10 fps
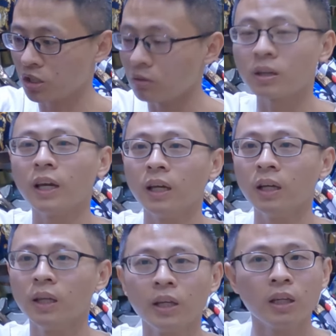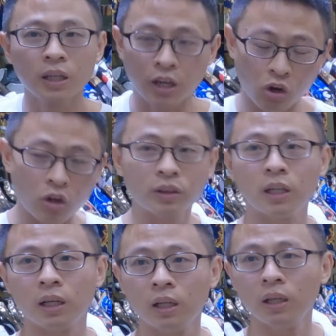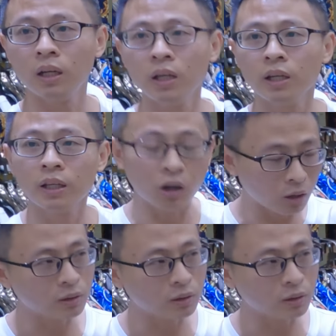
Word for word: it's okay. You can order. He